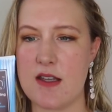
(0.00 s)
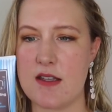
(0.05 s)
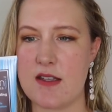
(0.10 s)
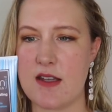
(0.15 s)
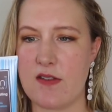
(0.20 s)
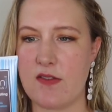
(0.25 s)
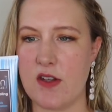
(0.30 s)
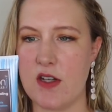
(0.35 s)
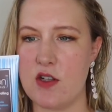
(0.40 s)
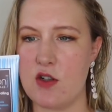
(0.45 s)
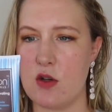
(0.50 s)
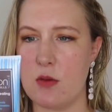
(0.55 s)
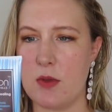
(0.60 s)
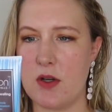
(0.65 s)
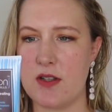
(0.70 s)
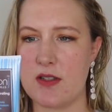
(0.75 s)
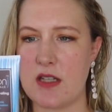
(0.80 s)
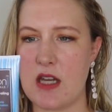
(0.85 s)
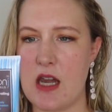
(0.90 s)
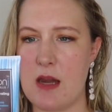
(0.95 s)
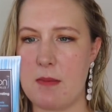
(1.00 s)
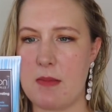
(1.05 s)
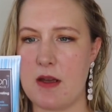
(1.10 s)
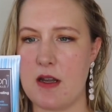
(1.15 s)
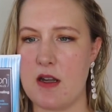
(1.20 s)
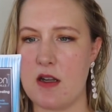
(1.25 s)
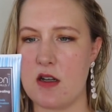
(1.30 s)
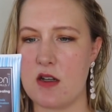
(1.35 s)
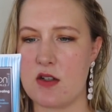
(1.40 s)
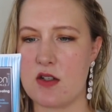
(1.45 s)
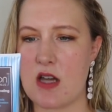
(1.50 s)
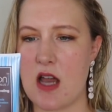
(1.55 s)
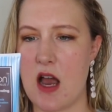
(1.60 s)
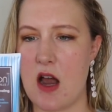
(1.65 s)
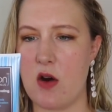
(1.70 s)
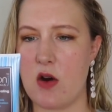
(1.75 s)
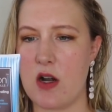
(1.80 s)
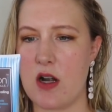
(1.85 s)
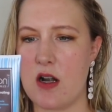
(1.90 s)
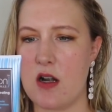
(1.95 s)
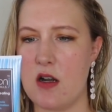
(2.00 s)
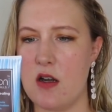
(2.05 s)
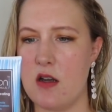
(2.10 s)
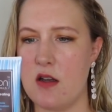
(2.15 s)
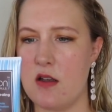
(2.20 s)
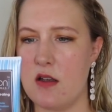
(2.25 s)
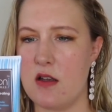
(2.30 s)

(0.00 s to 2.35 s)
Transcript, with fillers: That's definitely doable. Just keep it in your shower.